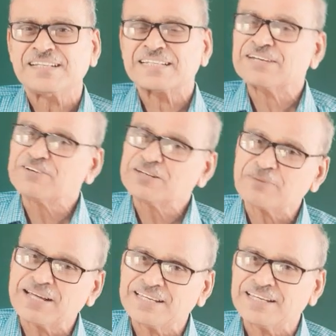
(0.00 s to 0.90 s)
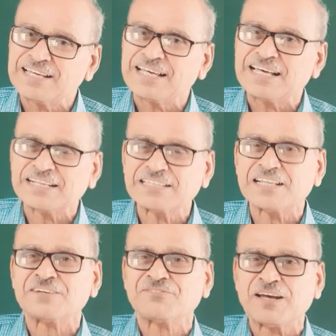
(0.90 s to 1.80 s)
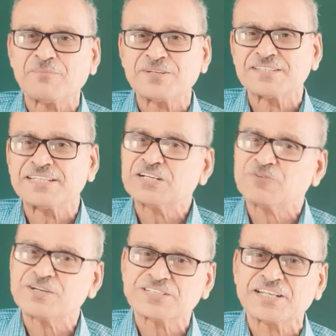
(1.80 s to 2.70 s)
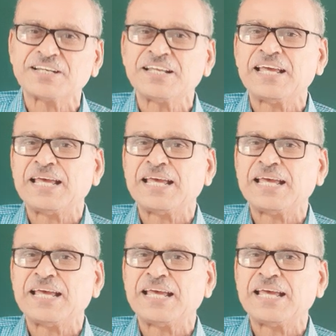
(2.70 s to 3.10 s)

given by another famous equation,